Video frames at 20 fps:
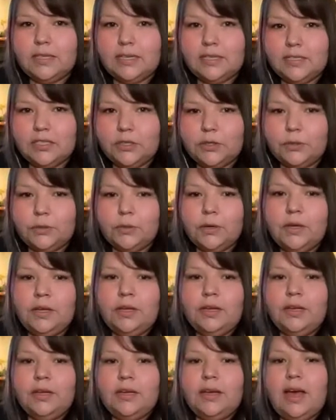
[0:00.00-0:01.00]
need to
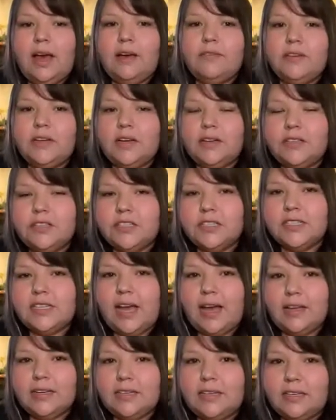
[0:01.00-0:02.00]
have an
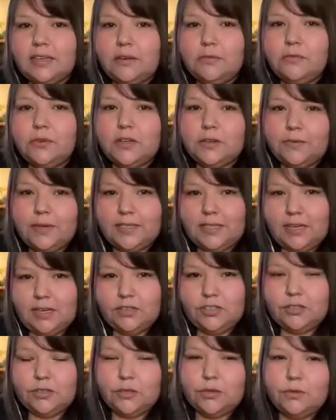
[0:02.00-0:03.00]
understanding of what
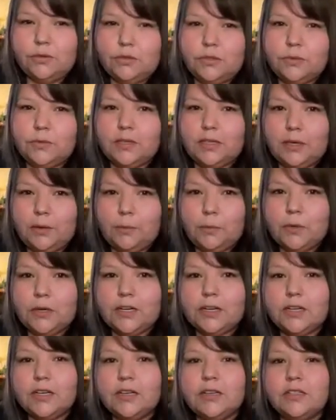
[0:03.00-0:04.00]
residential schools really
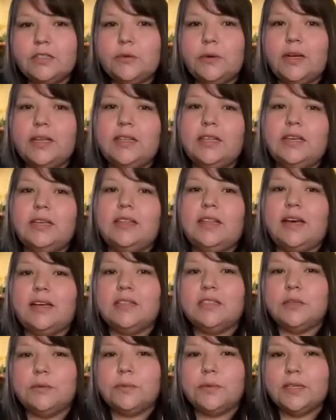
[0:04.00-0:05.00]
were. So I think
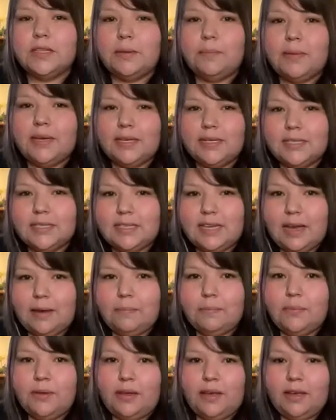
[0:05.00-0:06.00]
that's a really big
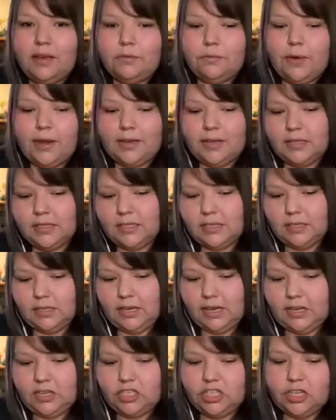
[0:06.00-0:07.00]
step in
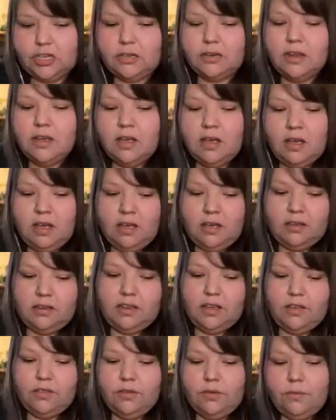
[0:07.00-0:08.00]
reconciliation.
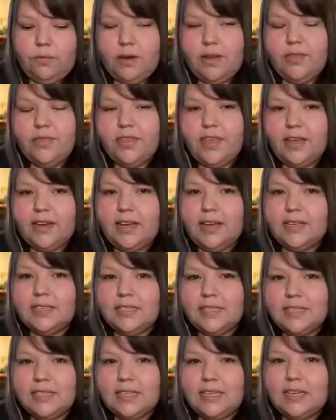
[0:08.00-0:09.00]
The other one that I
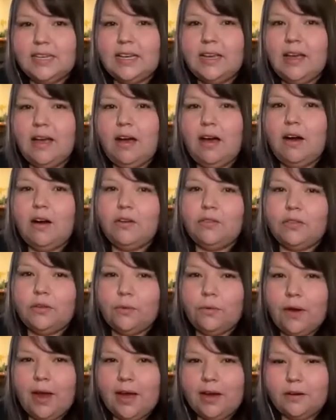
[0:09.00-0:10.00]
see on the
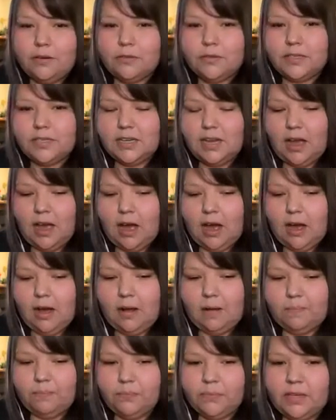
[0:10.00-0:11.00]
ground,
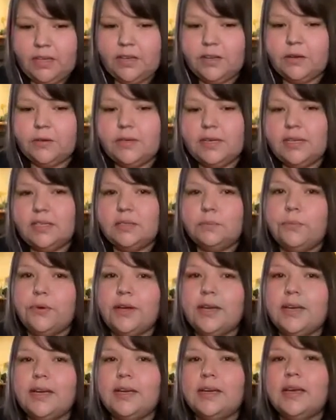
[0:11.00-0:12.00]
um, you know, is
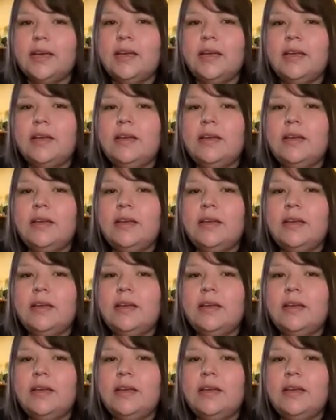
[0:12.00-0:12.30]
bringing